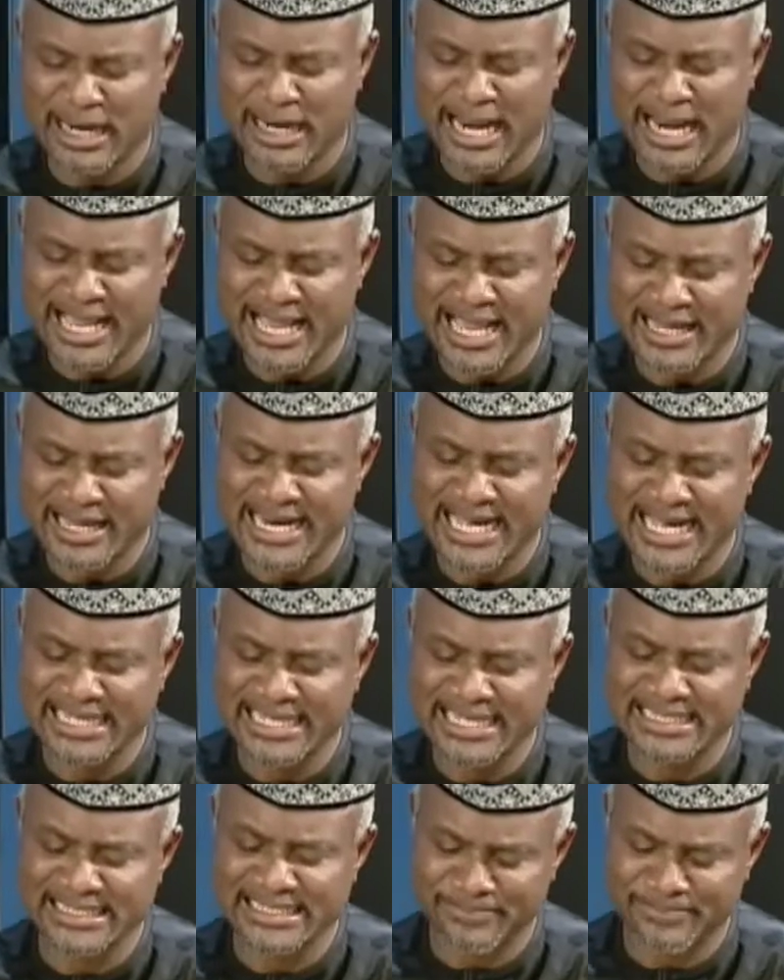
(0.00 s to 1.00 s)
like that
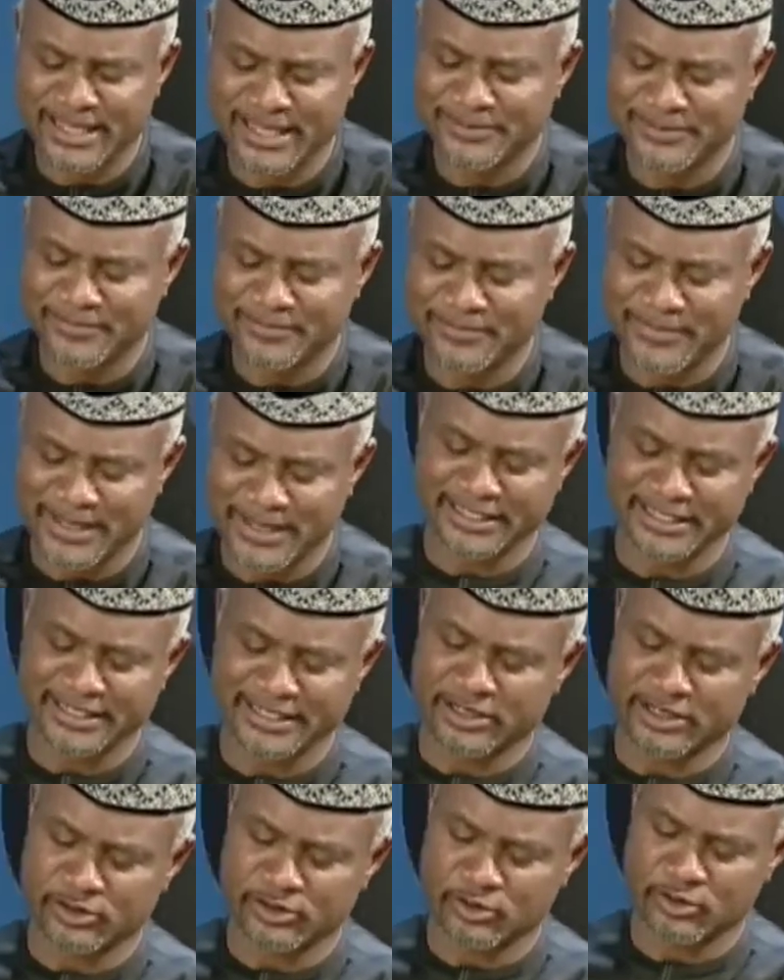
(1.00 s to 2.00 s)
statement he made in
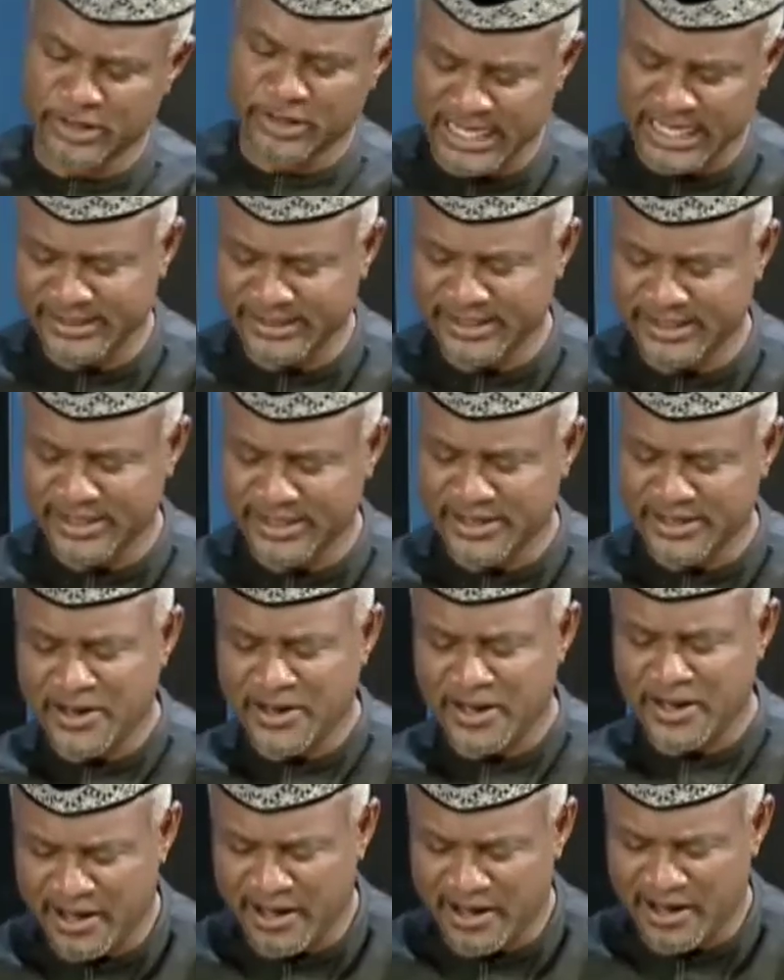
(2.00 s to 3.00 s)
Enugu that
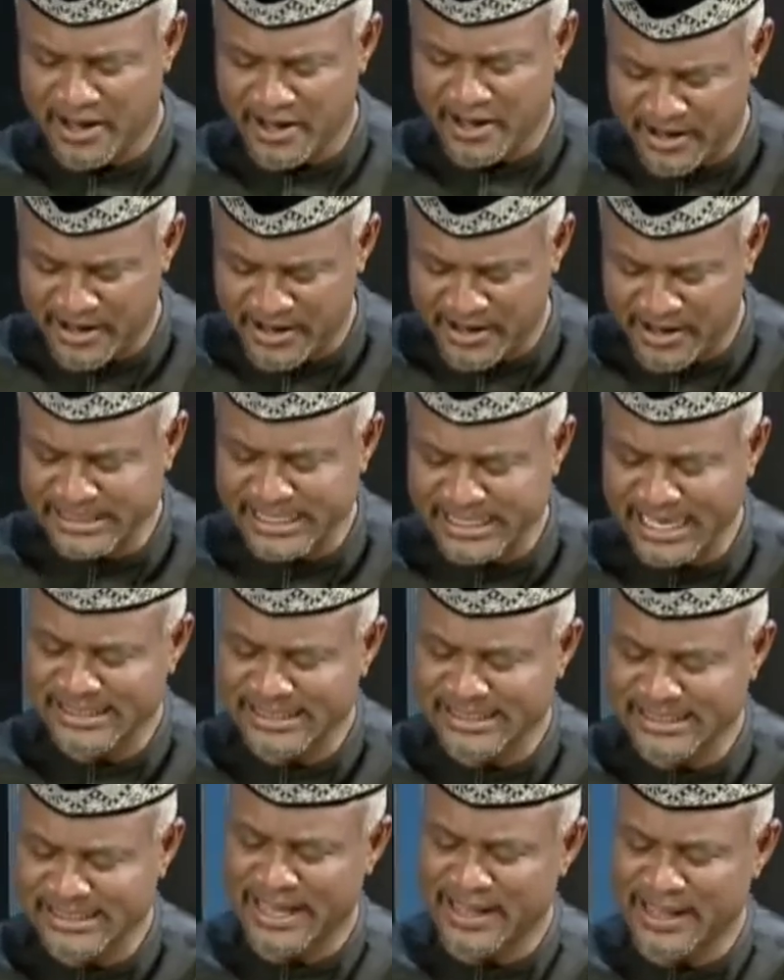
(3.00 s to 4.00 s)
he
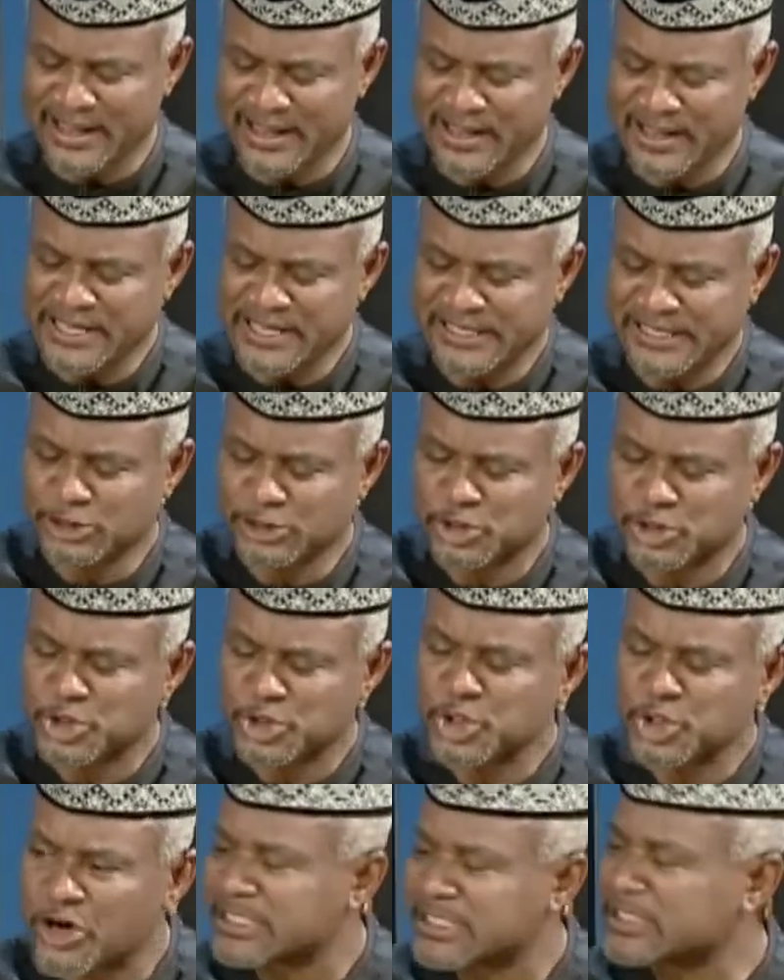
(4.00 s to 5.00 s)
says he's the
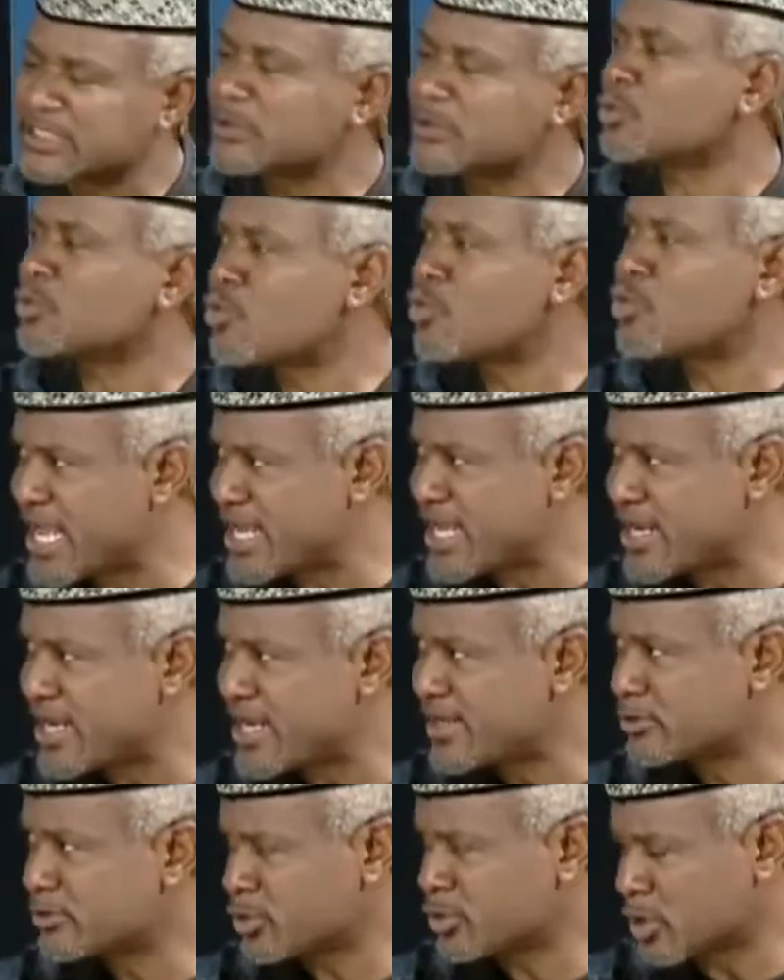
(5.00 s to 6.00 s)
surest way
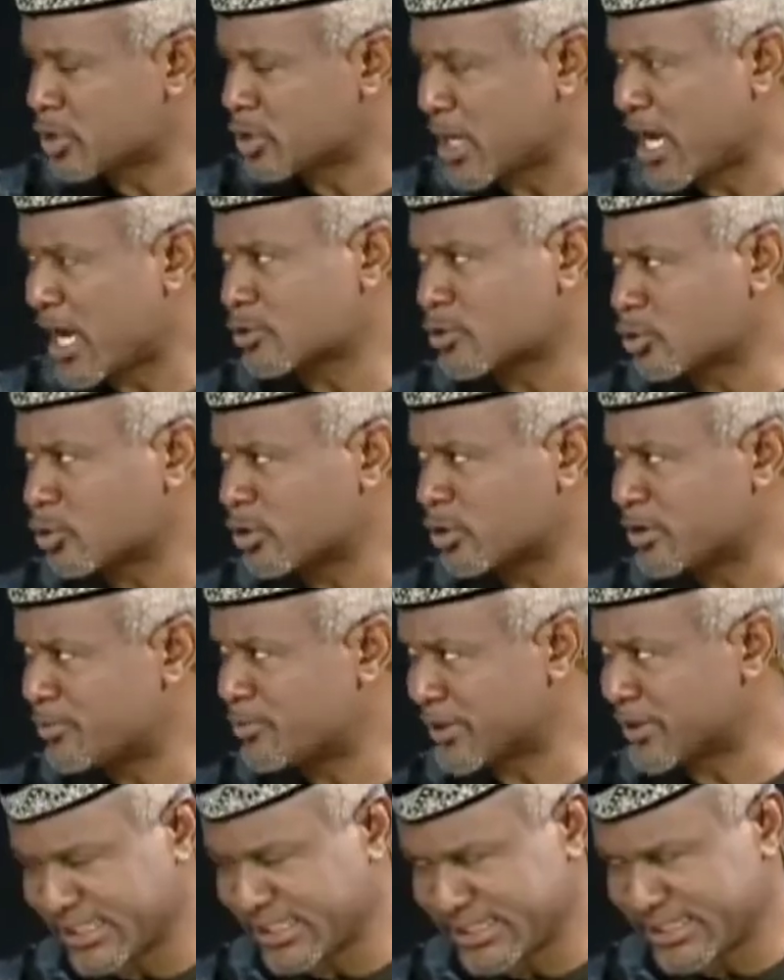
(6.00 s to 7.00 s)
track to Igbo
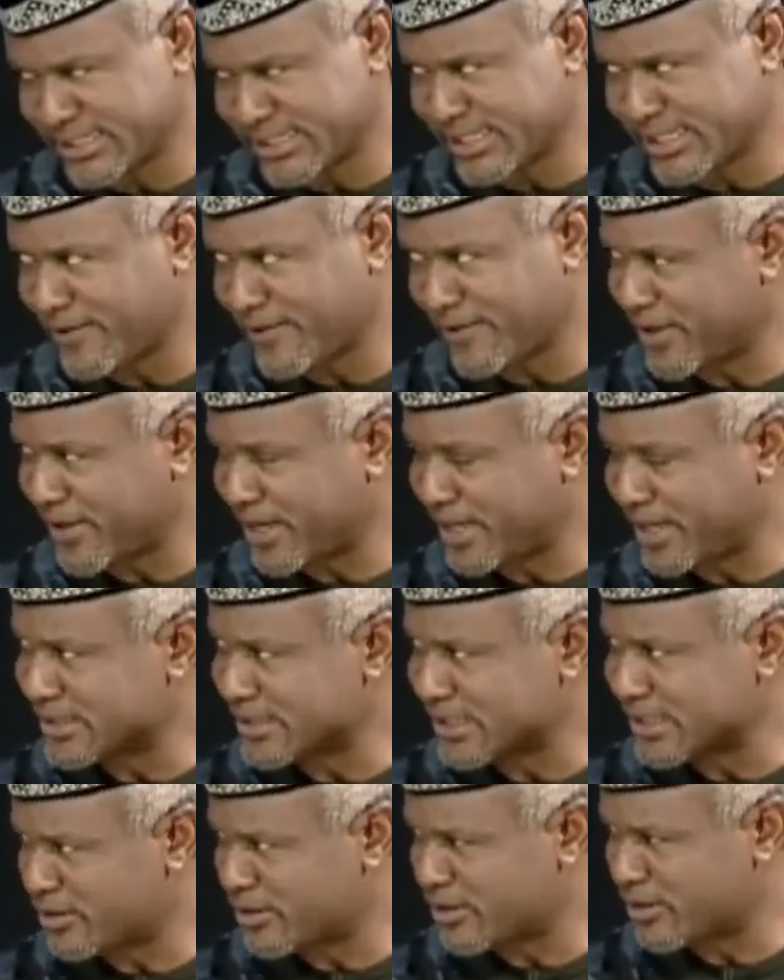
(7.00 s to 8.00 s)
presidency after his
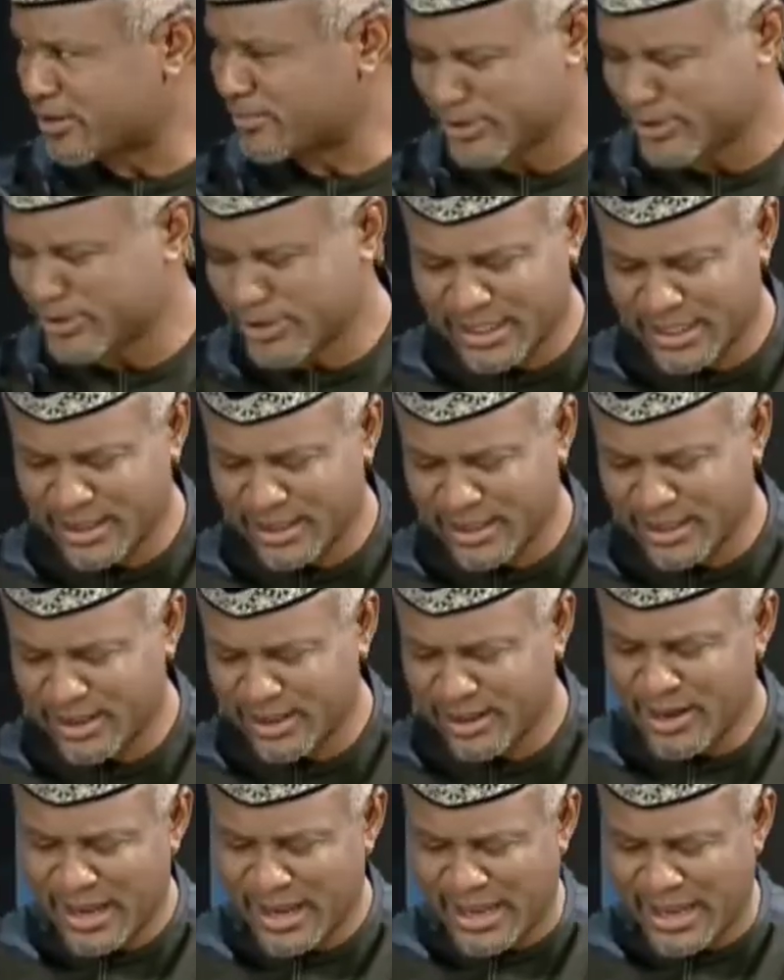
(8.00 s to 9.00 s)
tenure. Some say
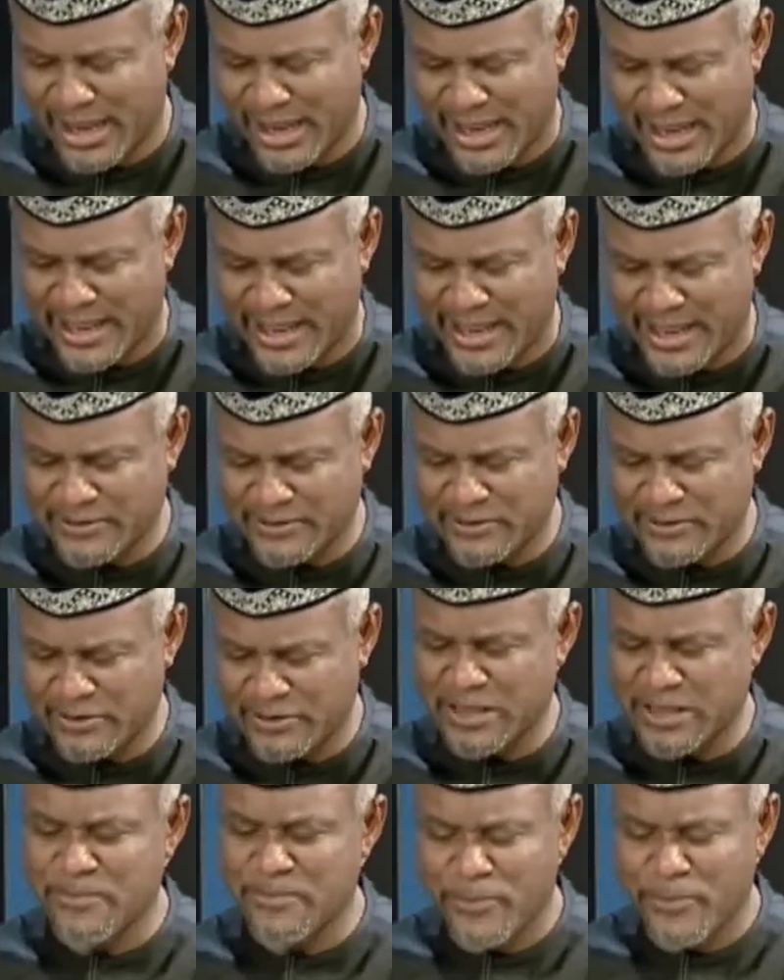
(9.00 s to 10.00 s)

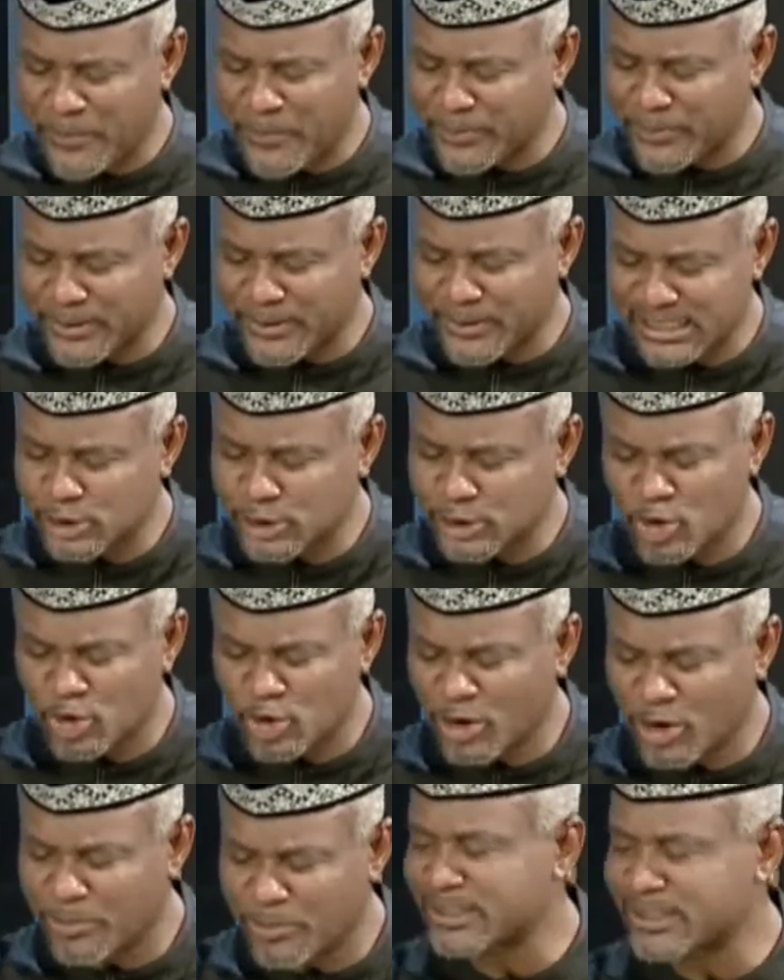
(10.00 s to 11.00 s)
Igbo presidency should not be
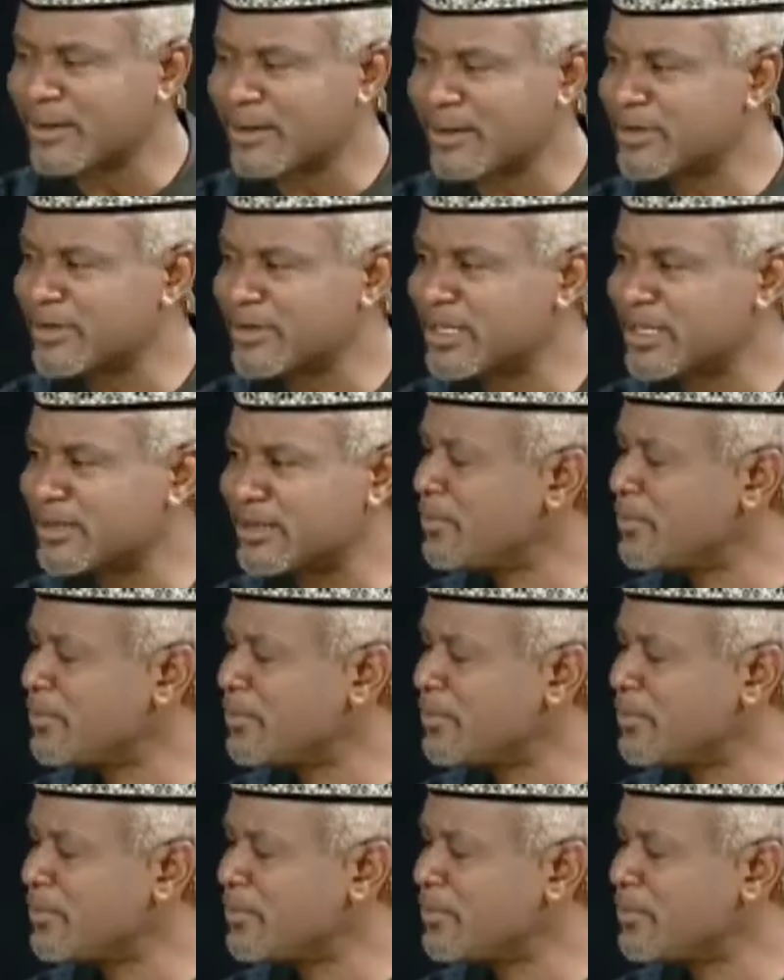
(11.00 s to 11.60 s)
determined by one